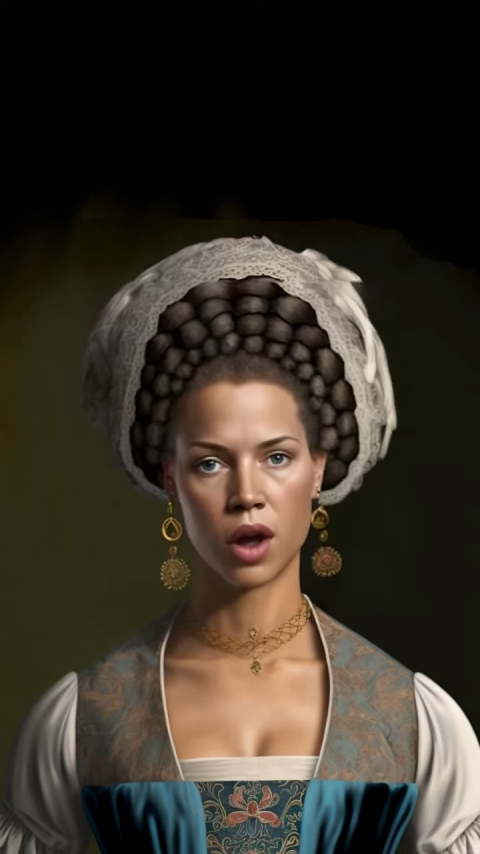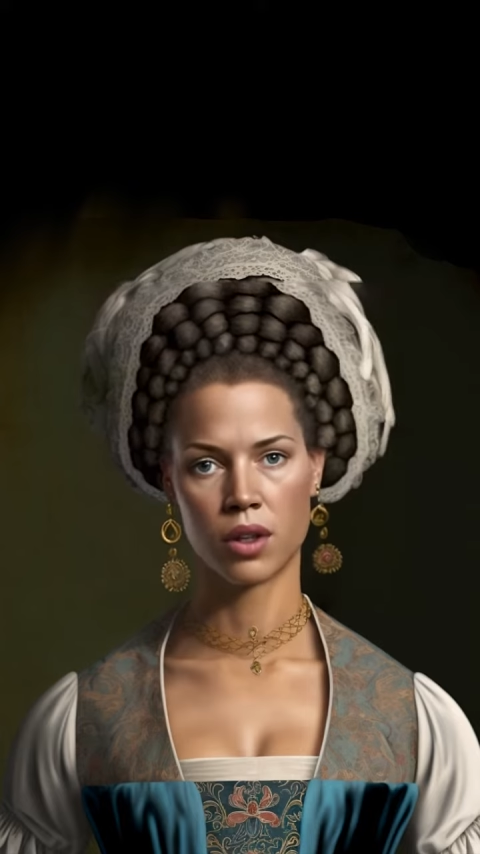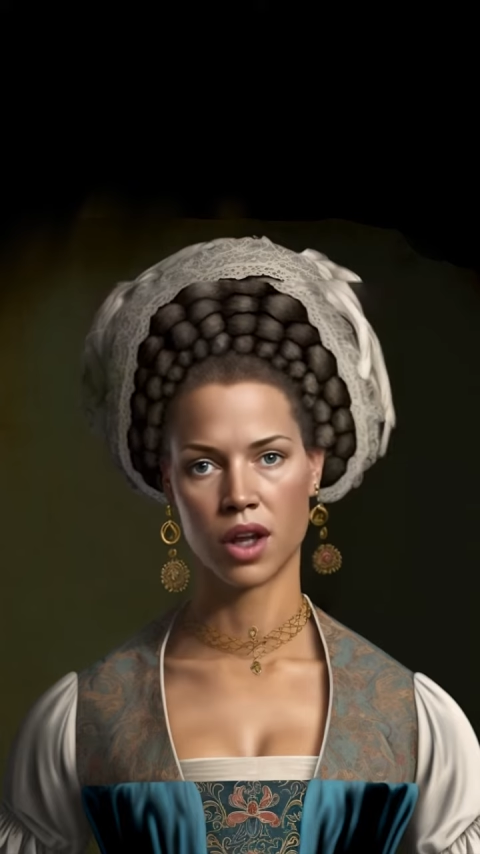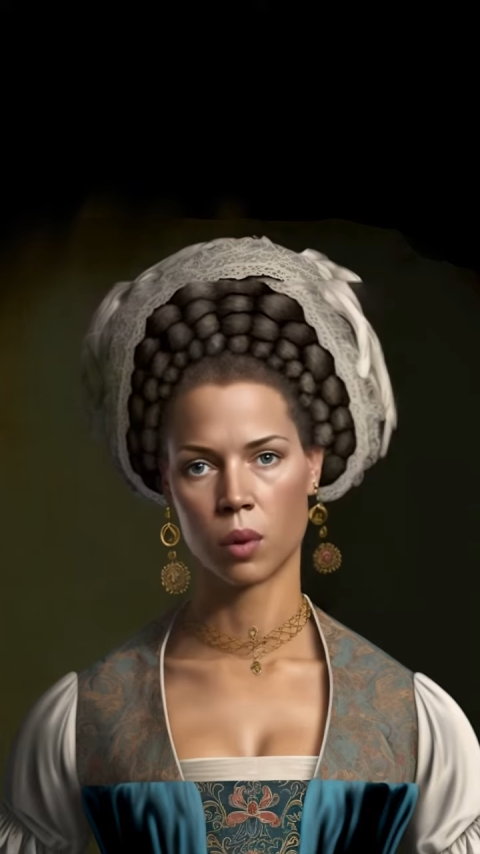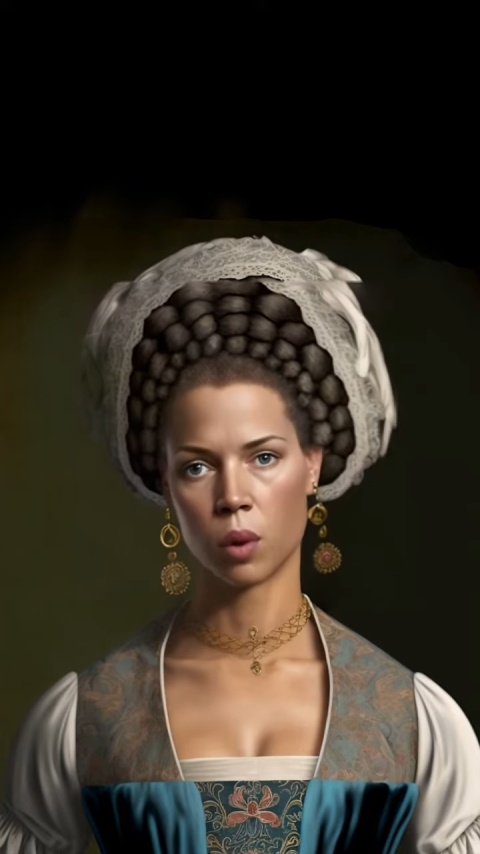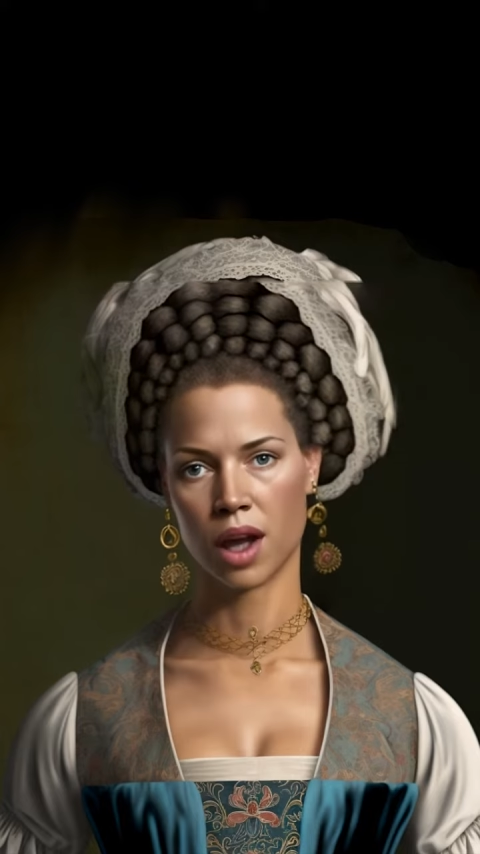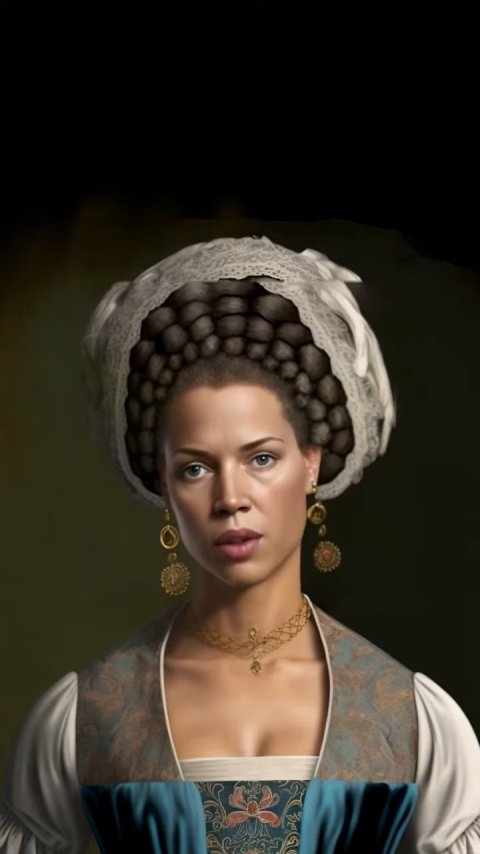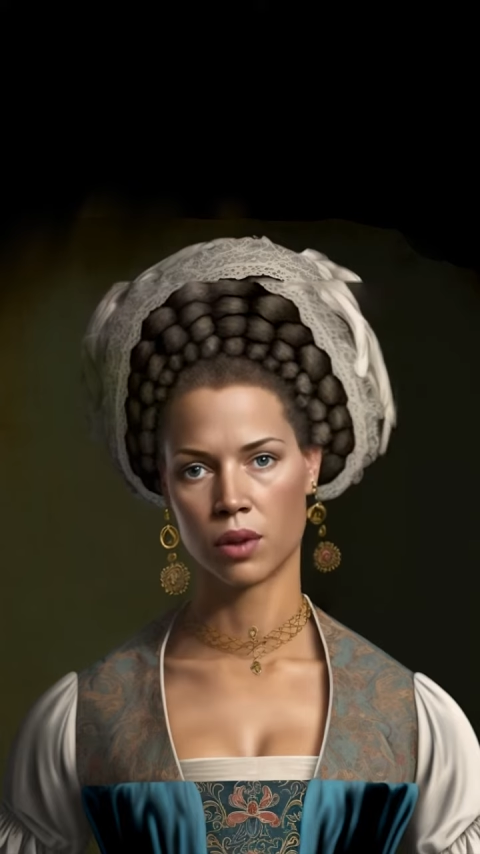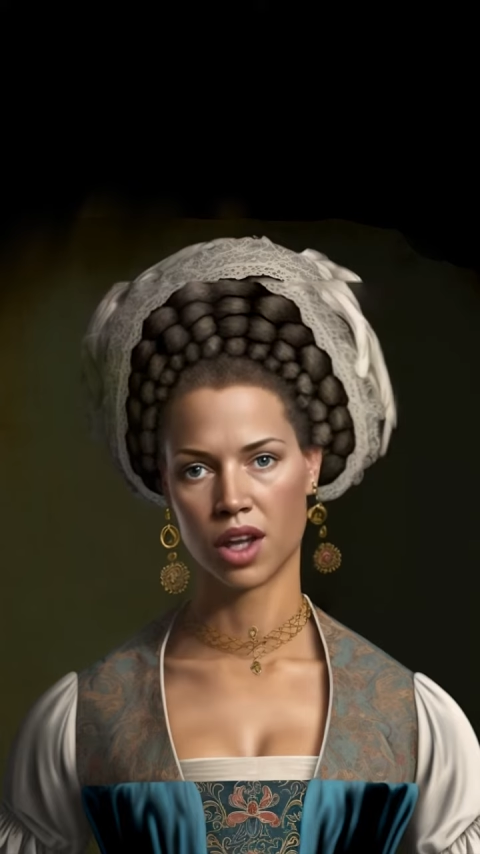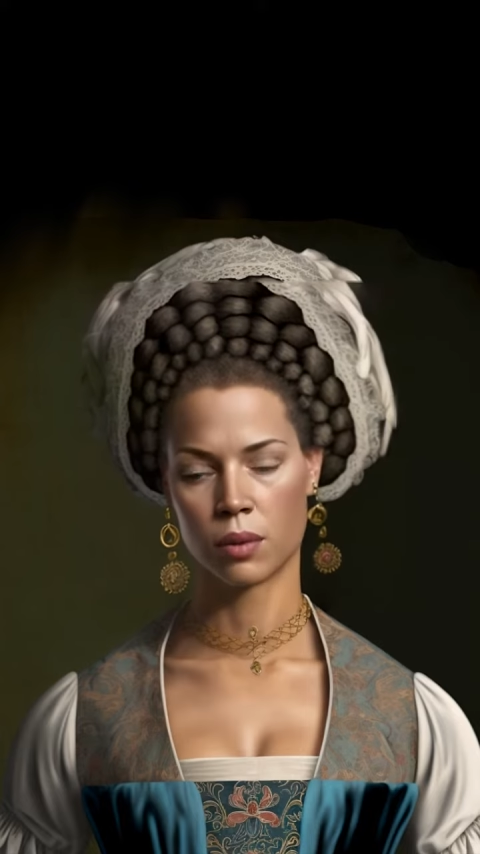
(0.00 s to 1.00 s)
wealthy white
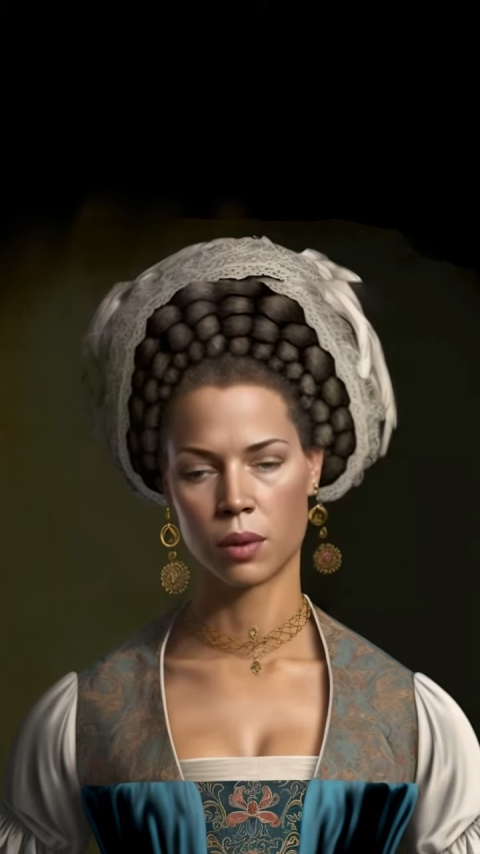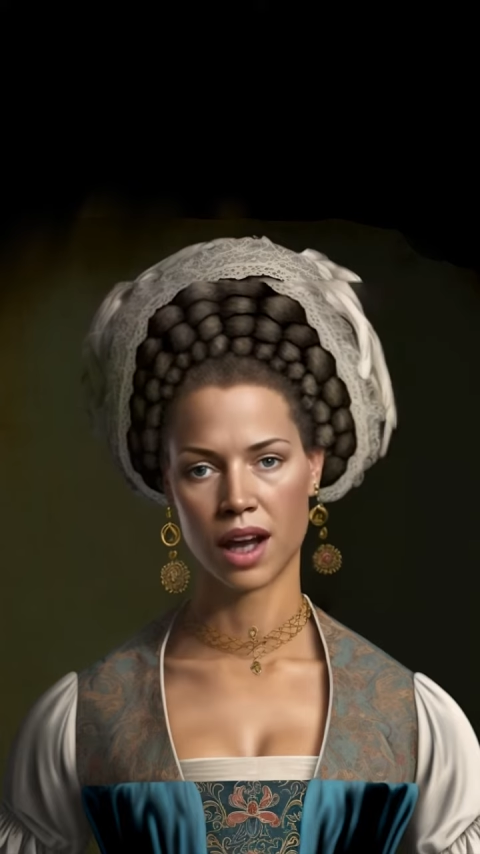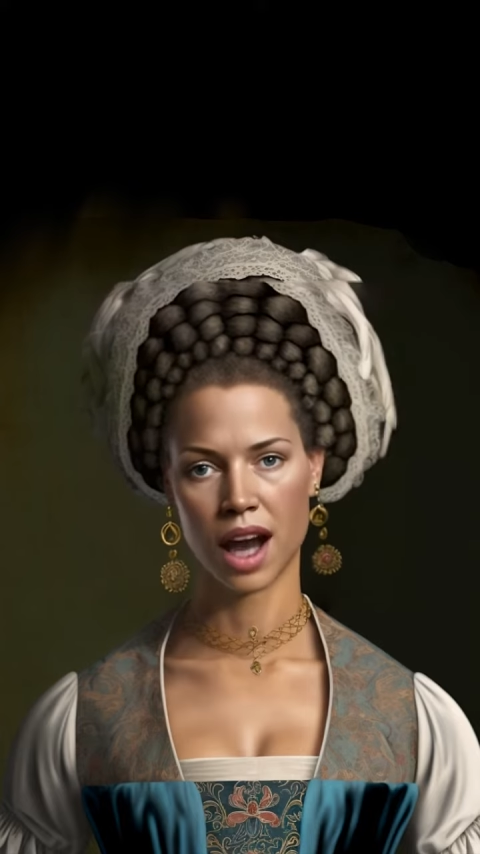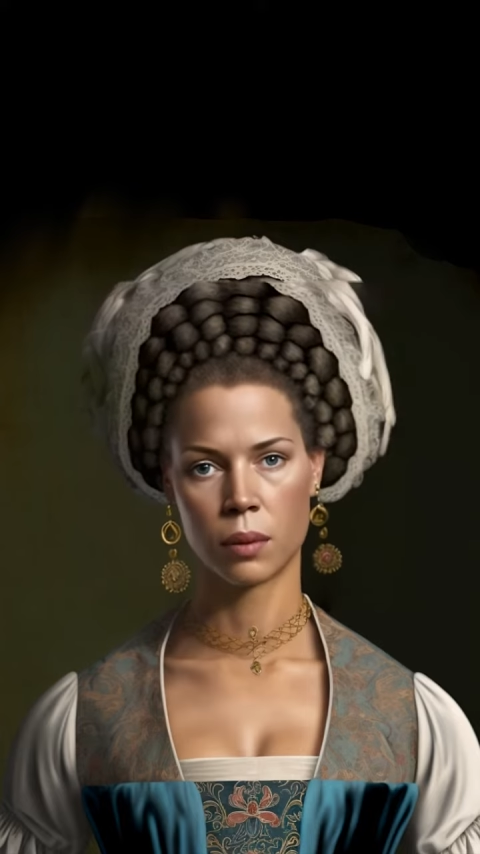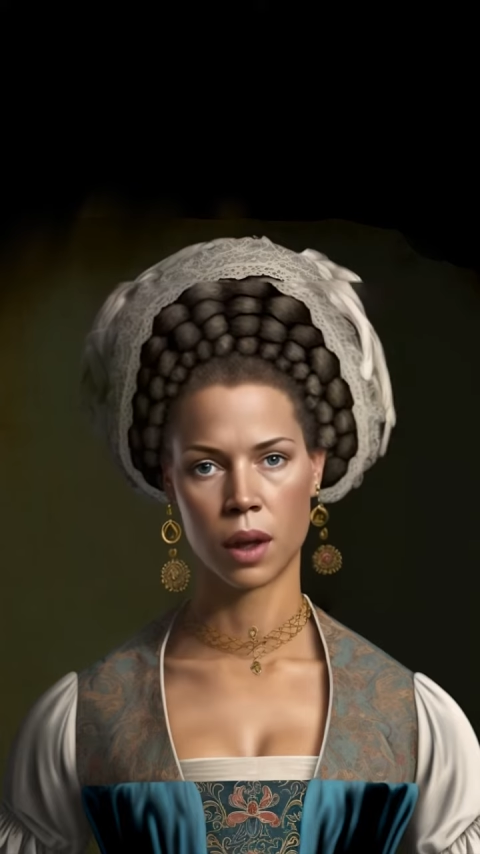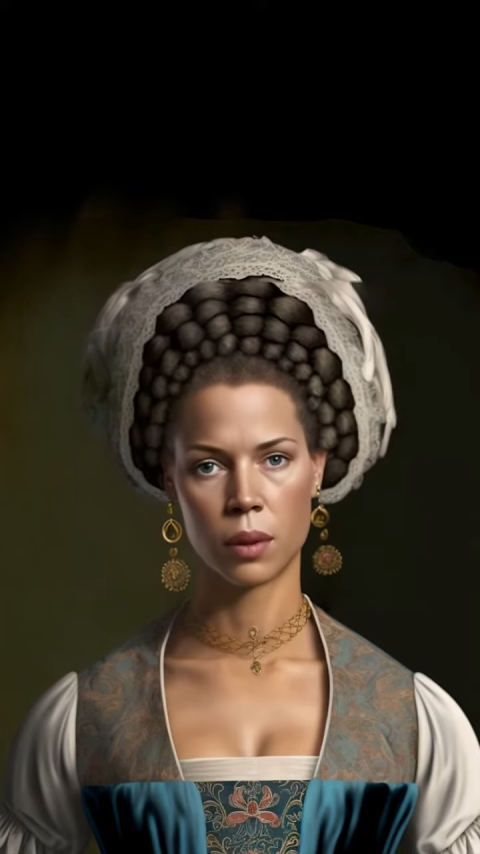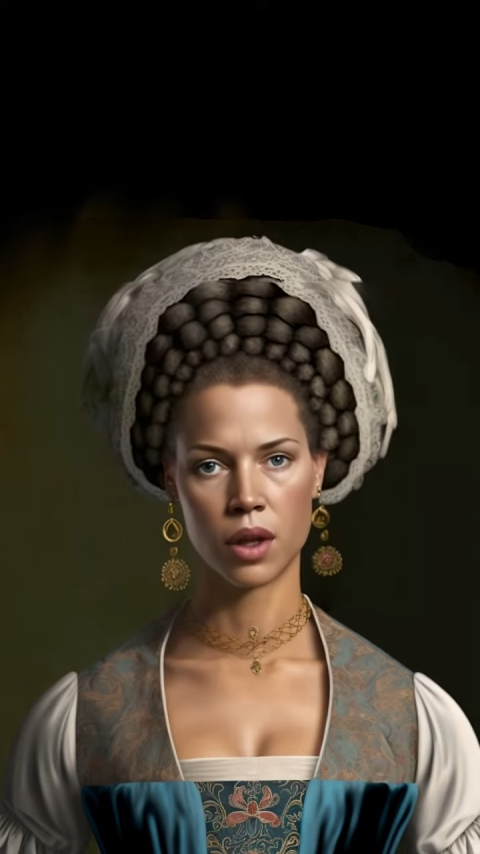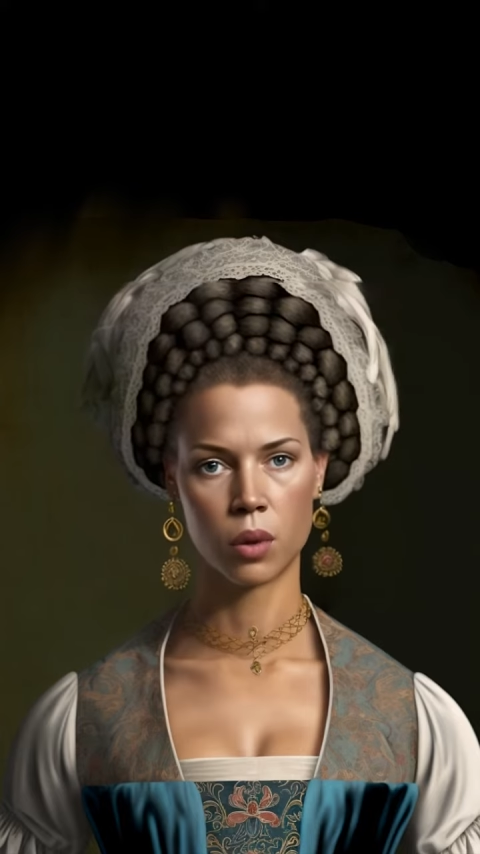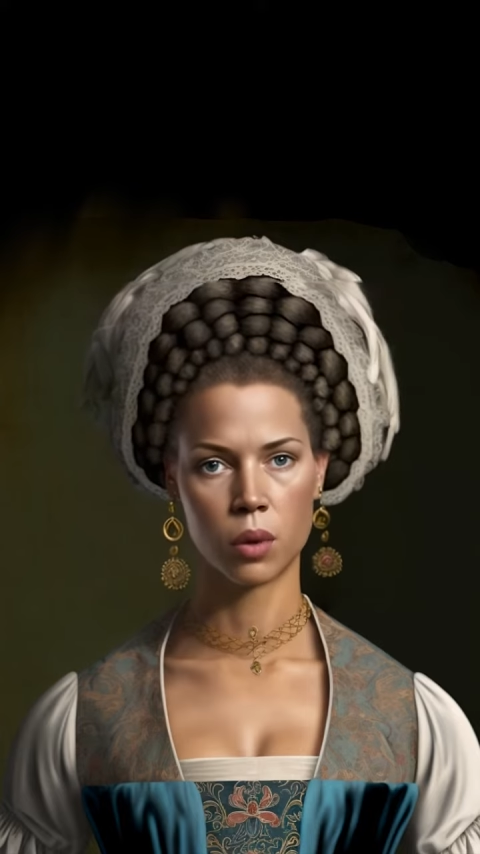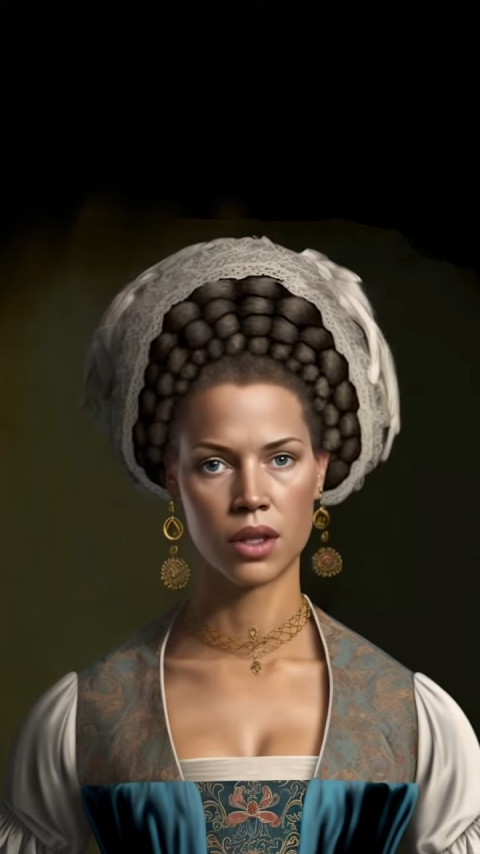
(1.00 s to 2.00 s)
Frenchman and my
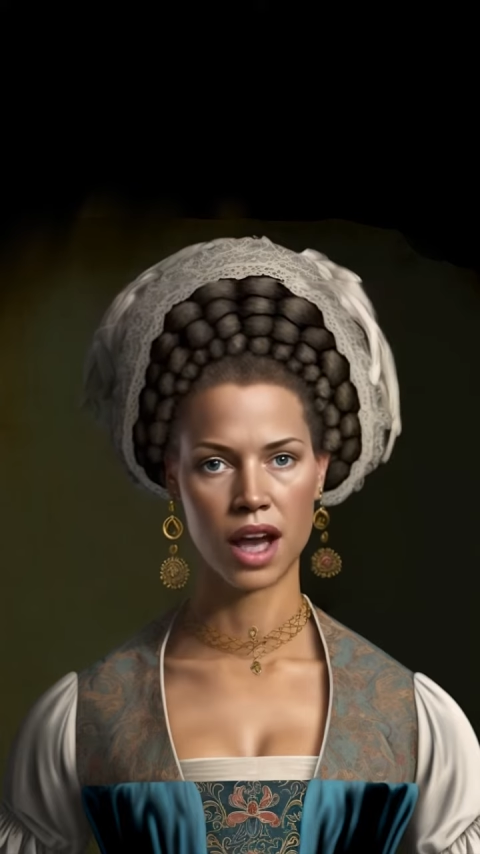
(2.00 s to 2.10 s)
mother was